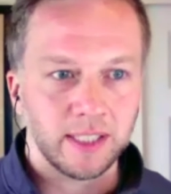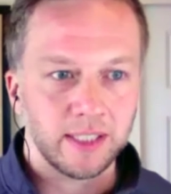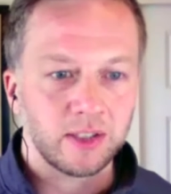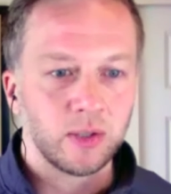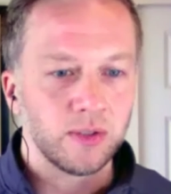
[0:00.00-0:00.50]

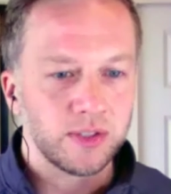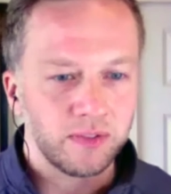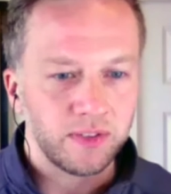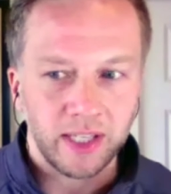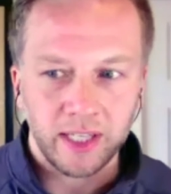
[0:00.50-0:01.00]
schools of
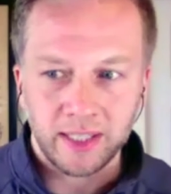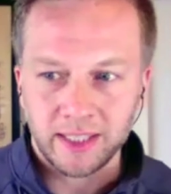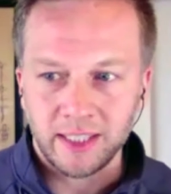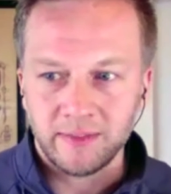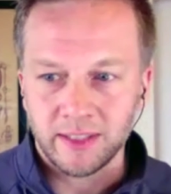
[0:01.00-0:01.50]
thought
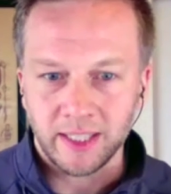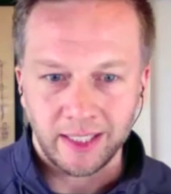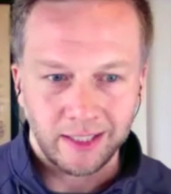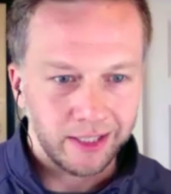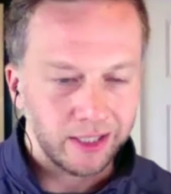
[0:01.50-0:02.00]
and even
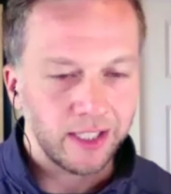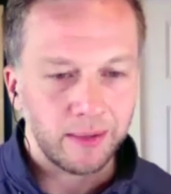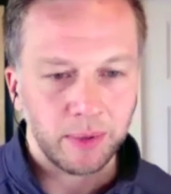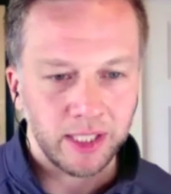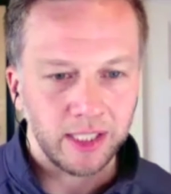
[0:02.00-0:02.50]
like clinical
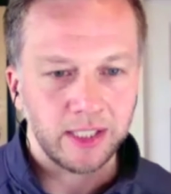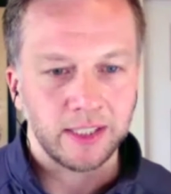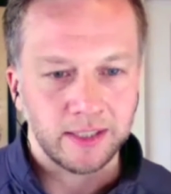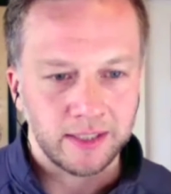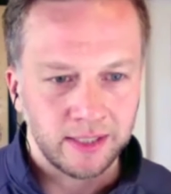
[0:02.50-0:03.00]

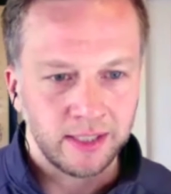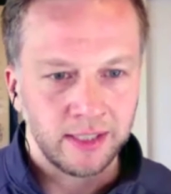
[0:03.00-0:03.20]
applications.